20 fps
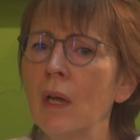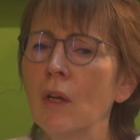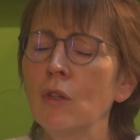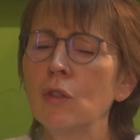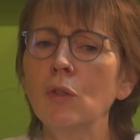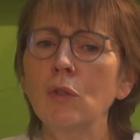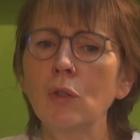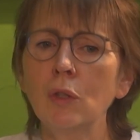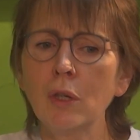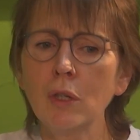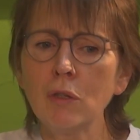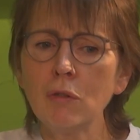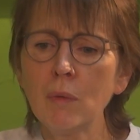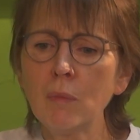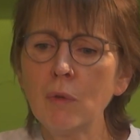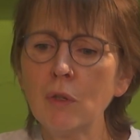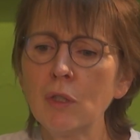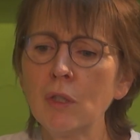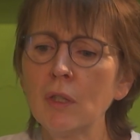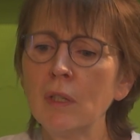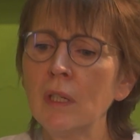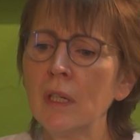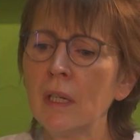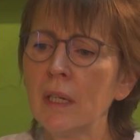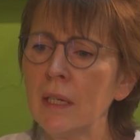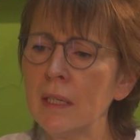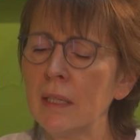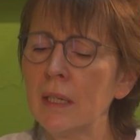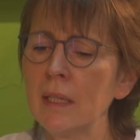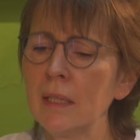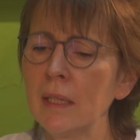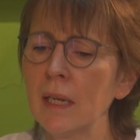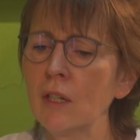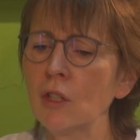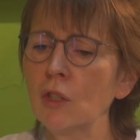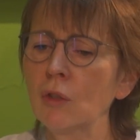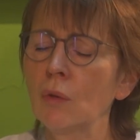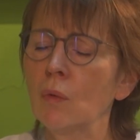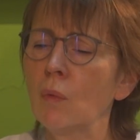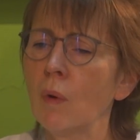So the contribution is
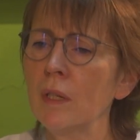essential.